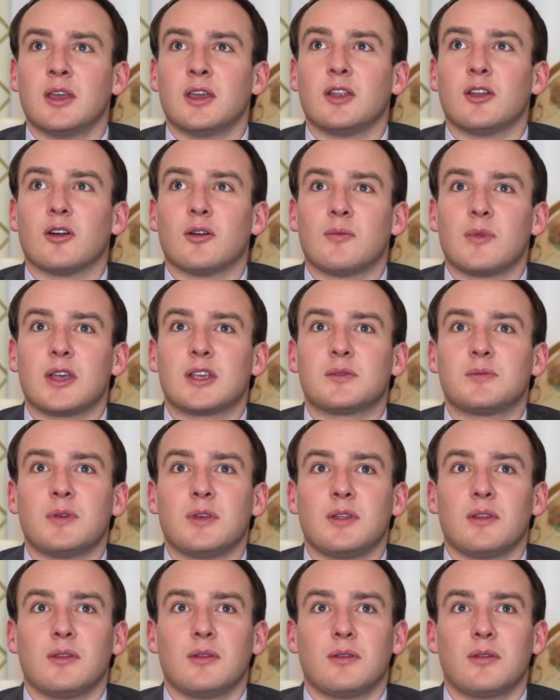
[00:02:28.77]
it makes
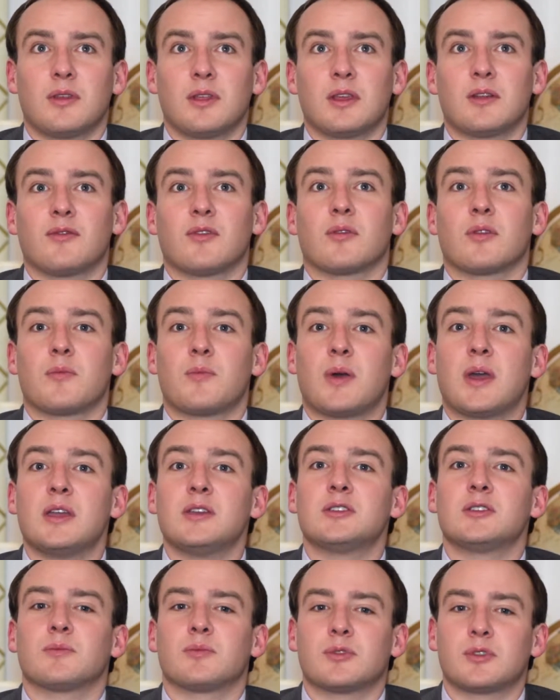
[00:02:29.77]
me think from the
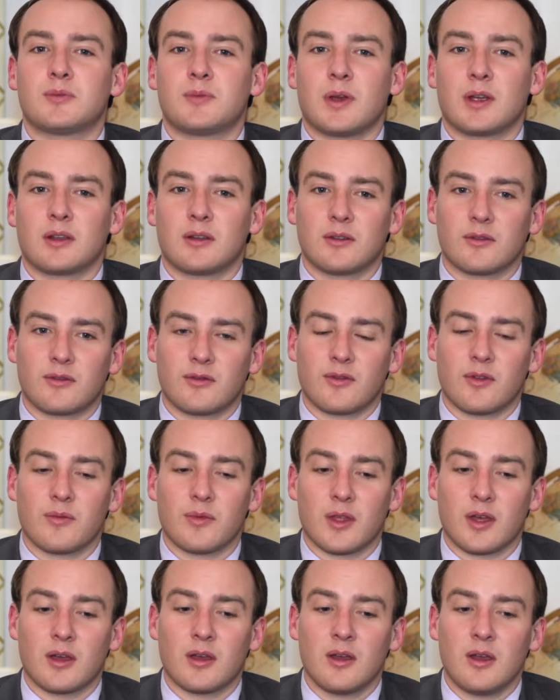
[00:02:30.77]
patient perspective,
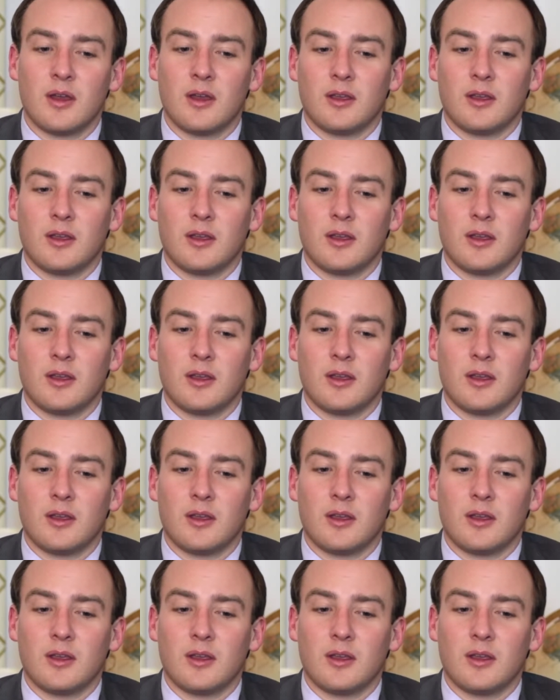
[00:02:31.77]
from the